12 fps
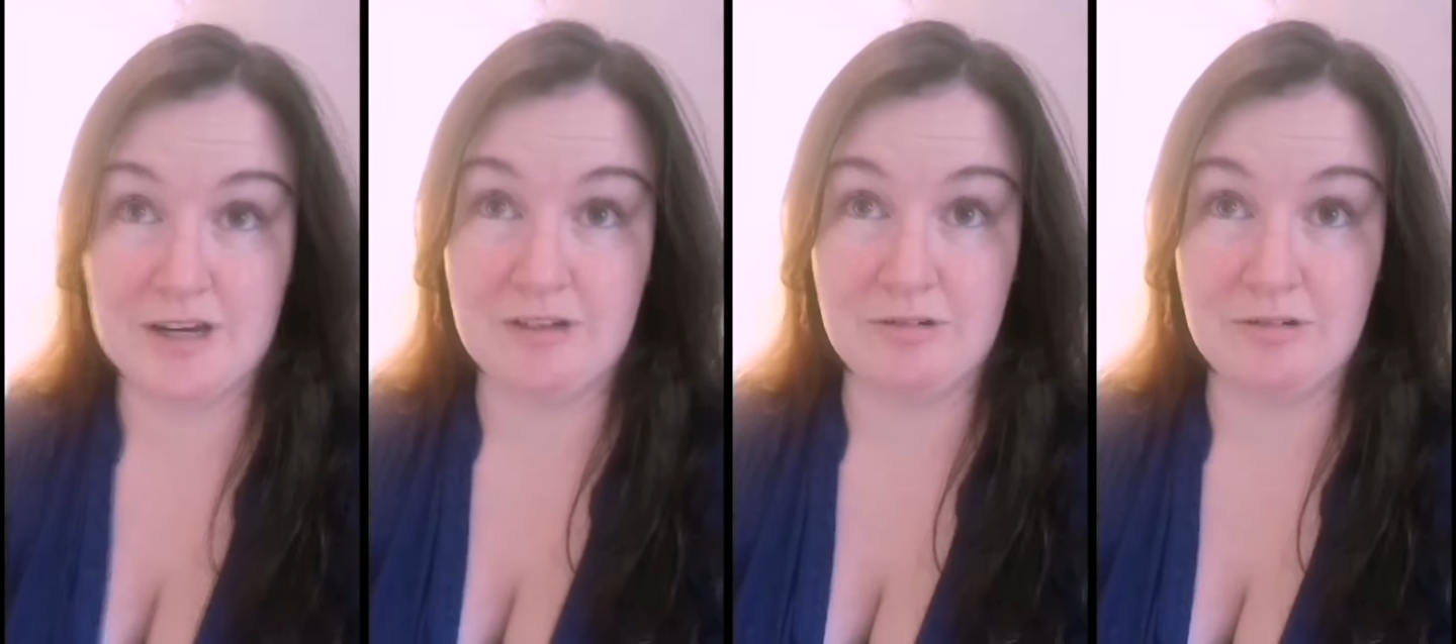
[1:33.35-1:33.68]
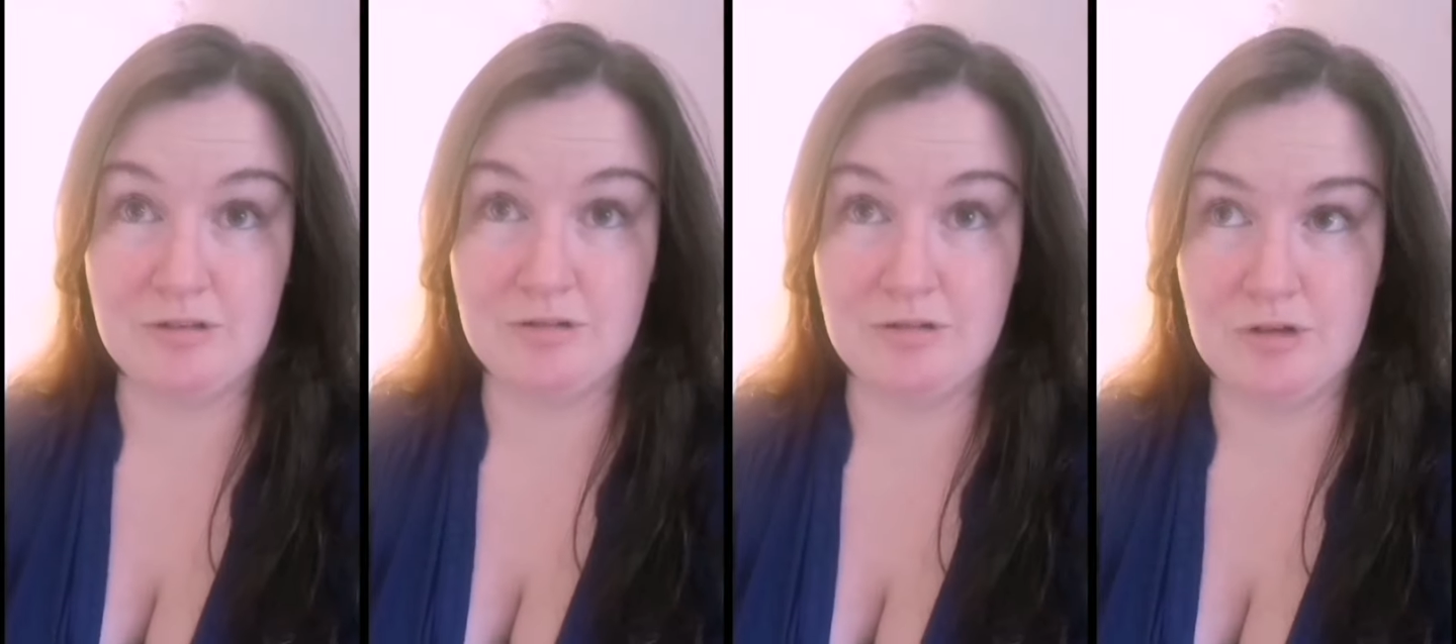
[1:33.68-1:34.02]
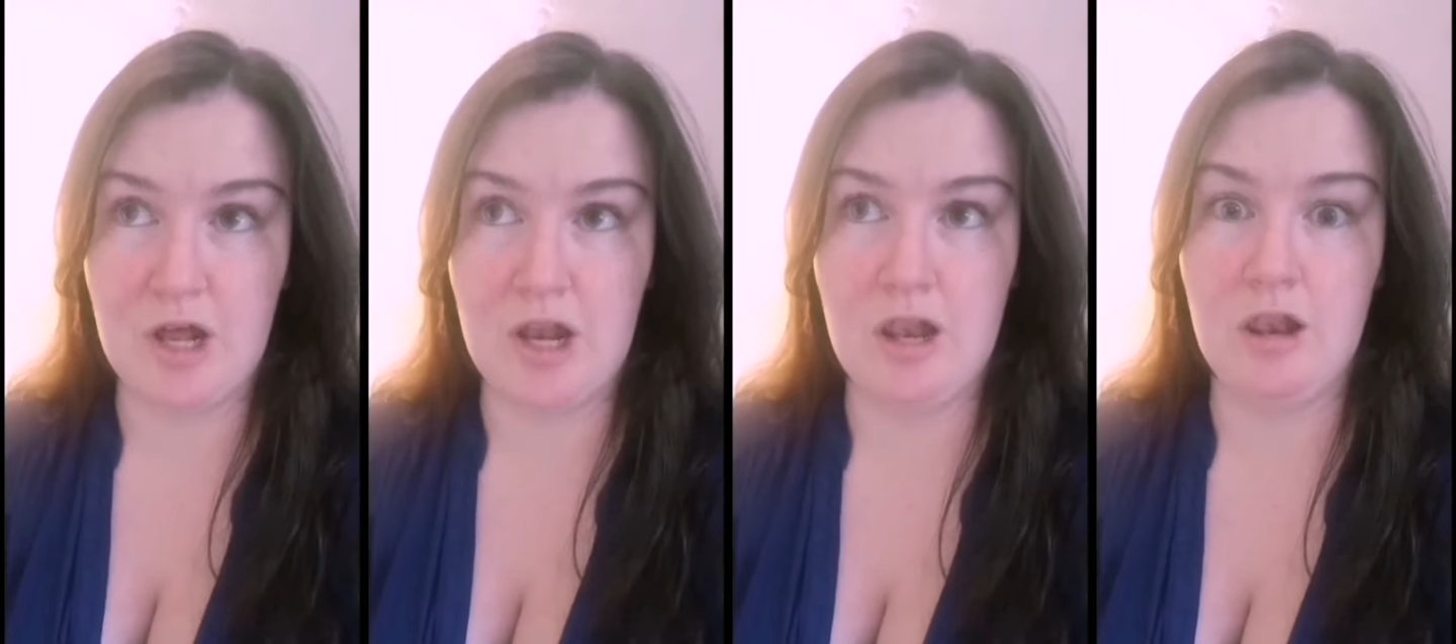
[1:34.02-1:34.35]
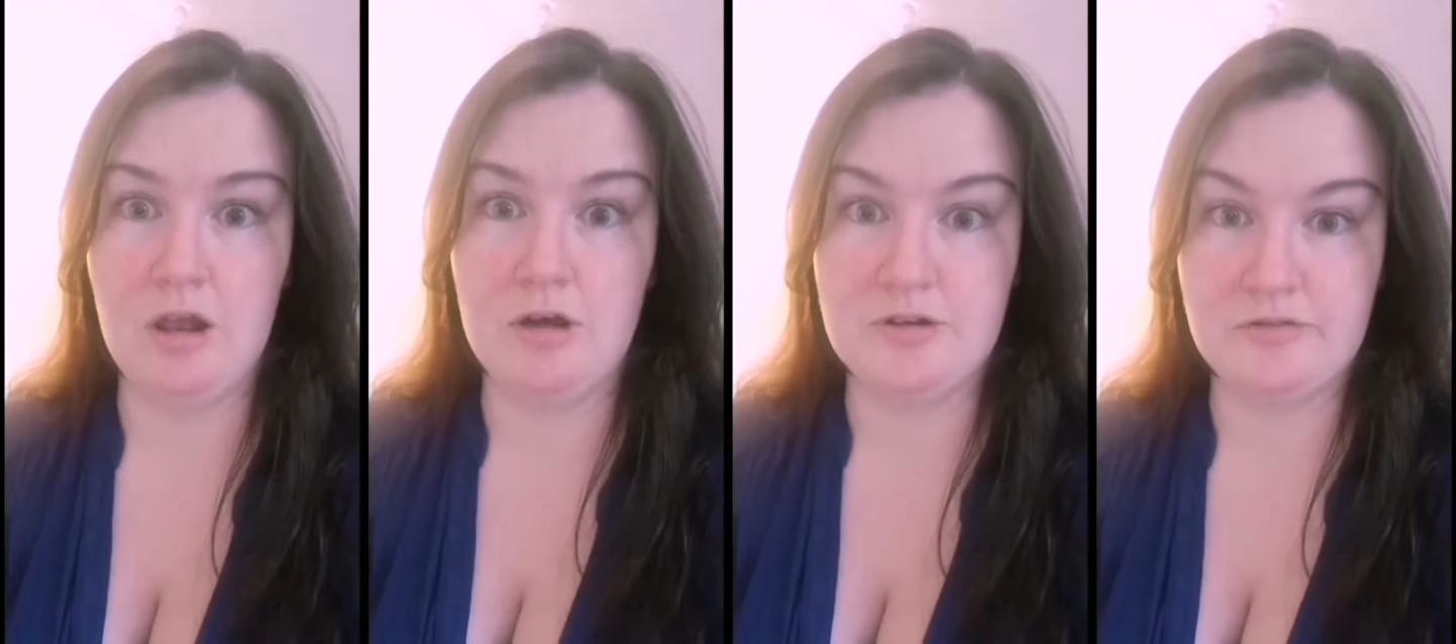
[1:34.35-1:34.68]
of going through a
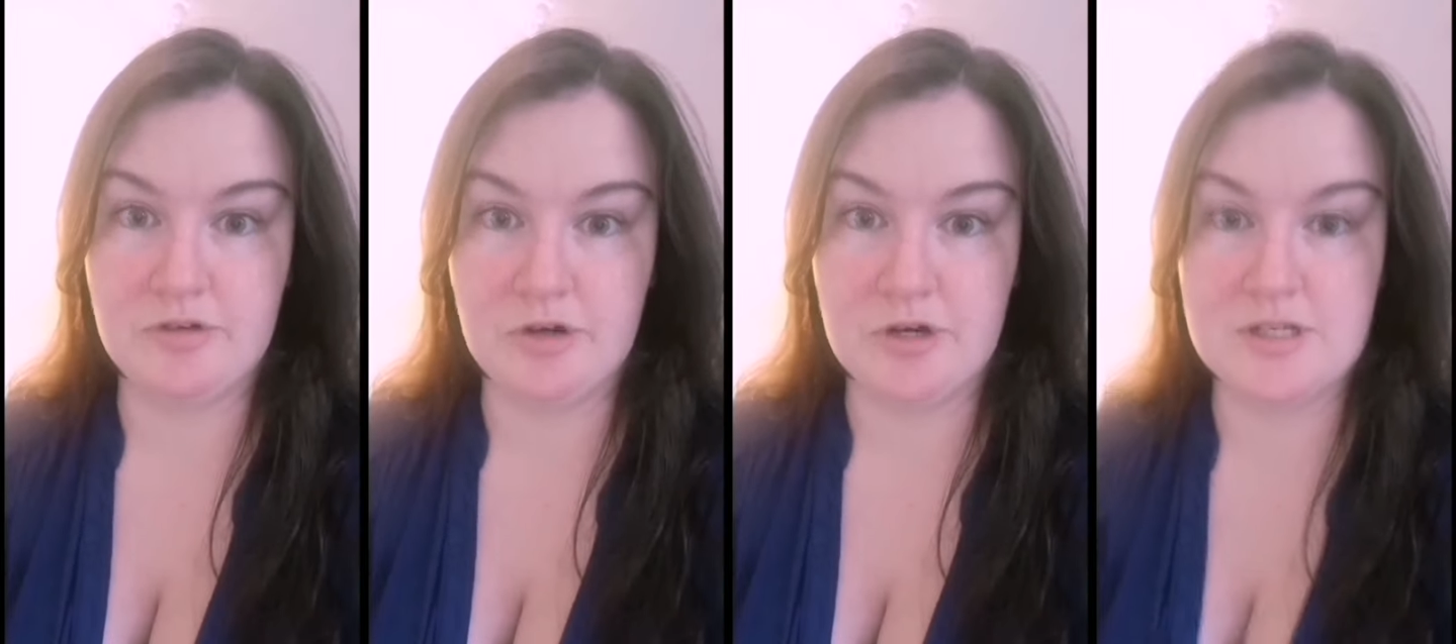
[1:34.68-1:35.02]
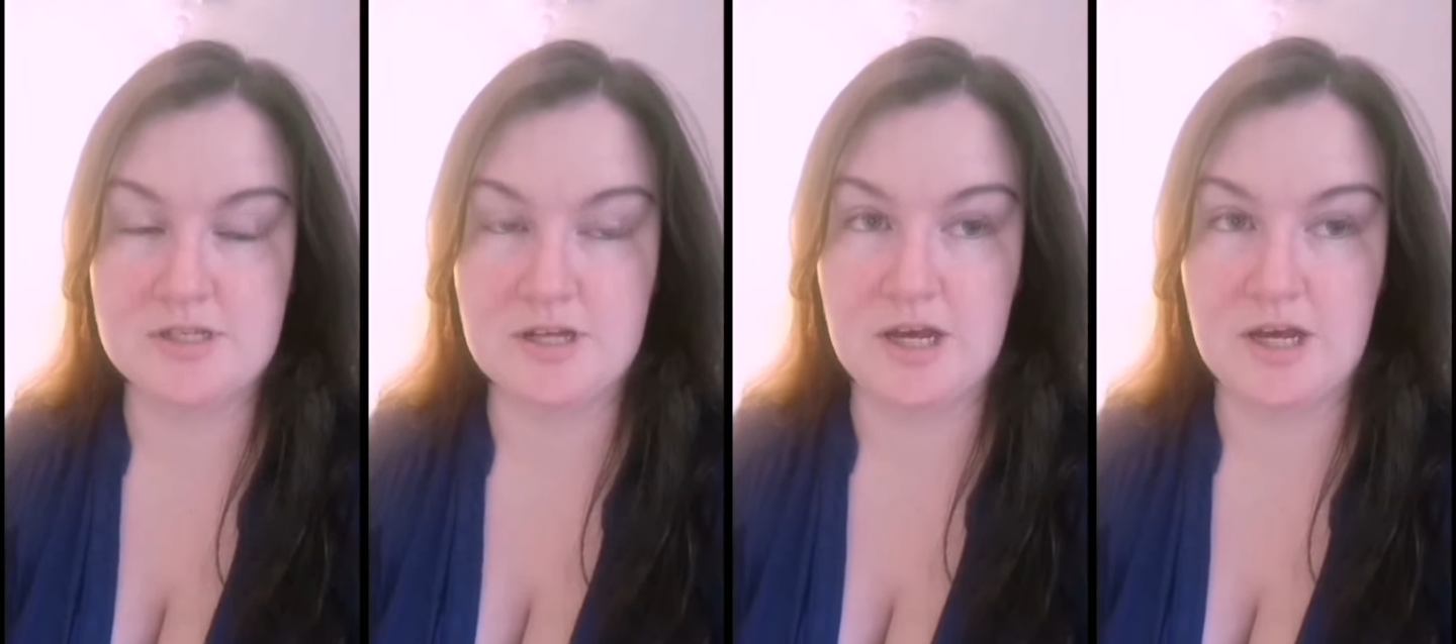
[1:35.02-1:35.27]
lot of toys.